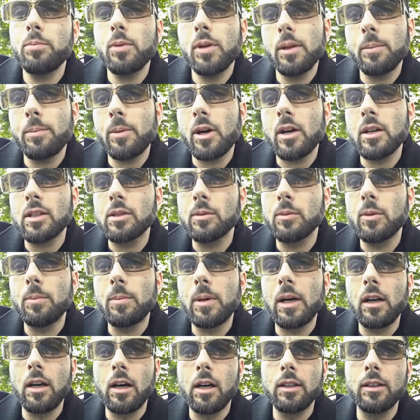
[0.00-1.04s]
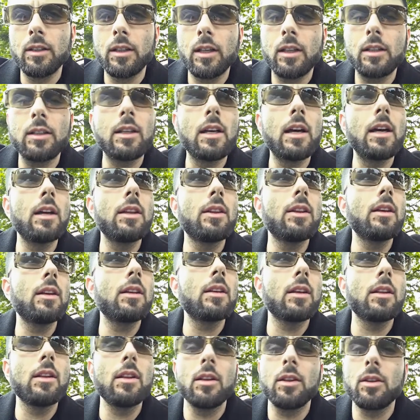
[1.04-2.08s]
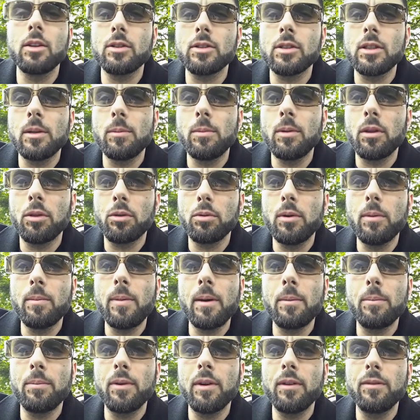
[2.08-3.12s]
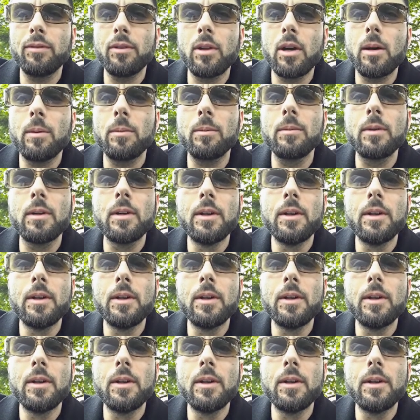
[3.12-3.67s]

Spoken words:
pretty possible, but unlikely. I think there's going to be a 3-bet pre-flop,